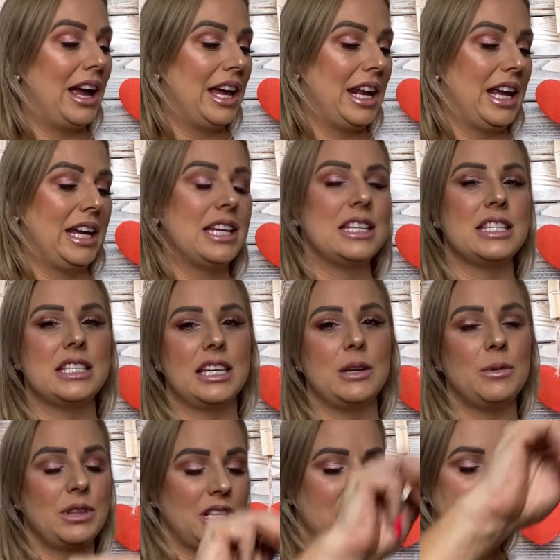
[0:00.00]
And I could see with
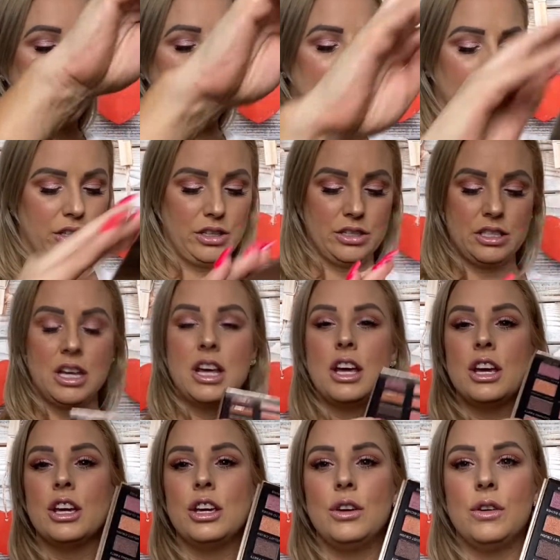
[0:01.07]
these colors,
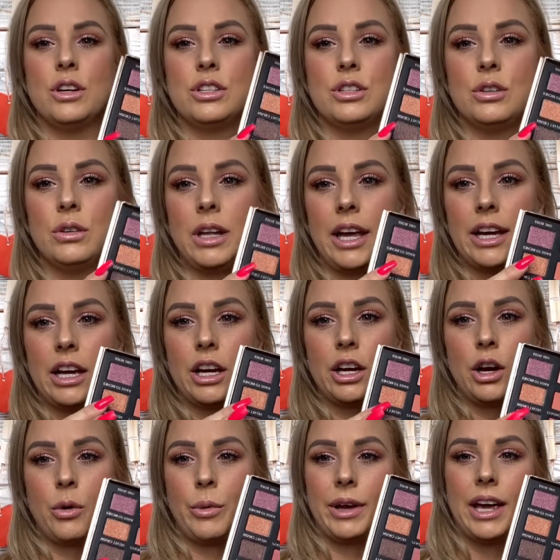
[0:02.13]
you could do like a
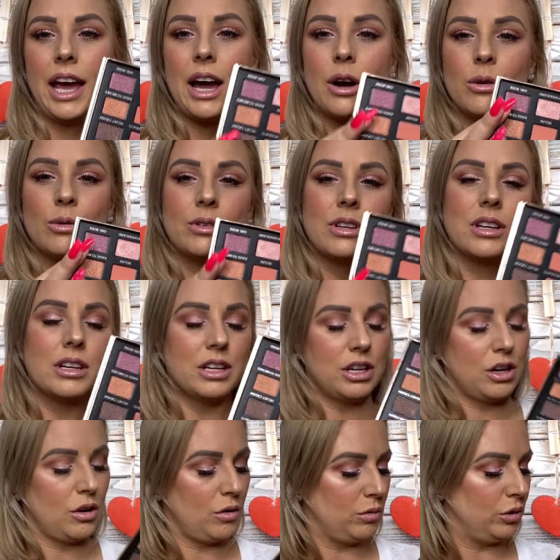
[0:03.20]
going out, you
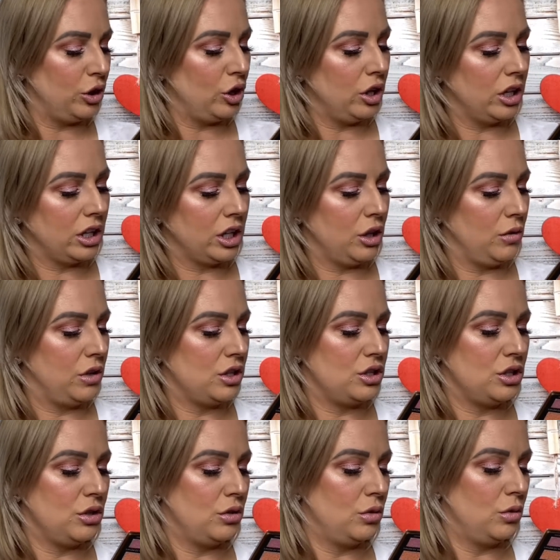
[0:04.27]
know, look. You could
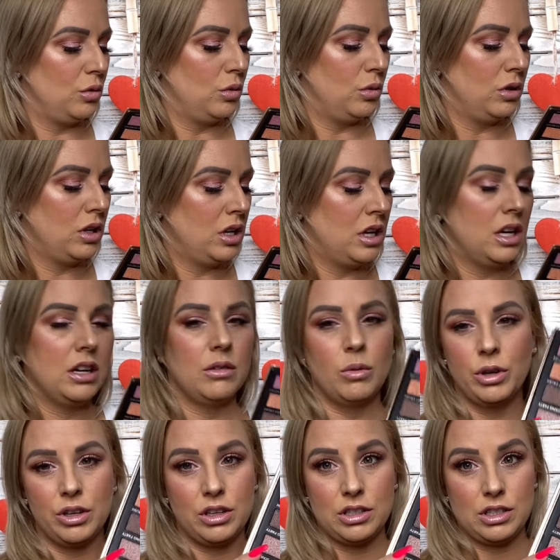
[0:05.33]
do, well,
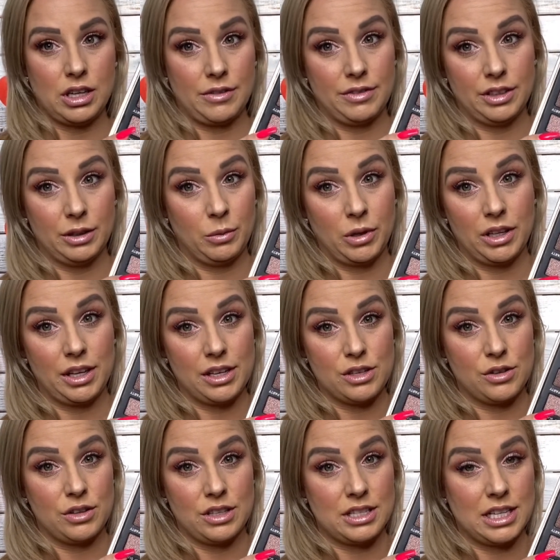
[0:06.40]
you could definitely wear that
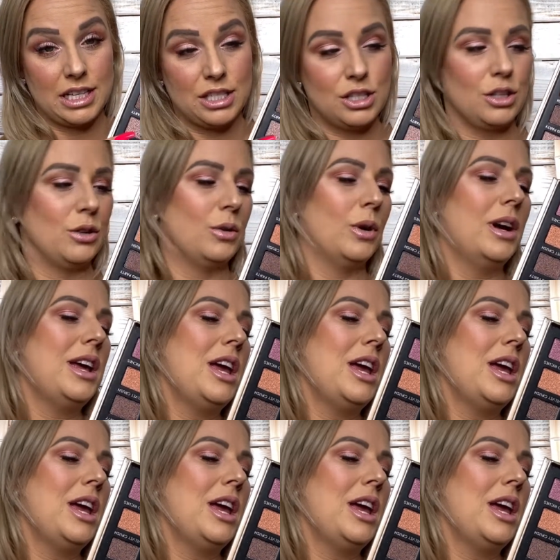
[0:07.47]
during the day too.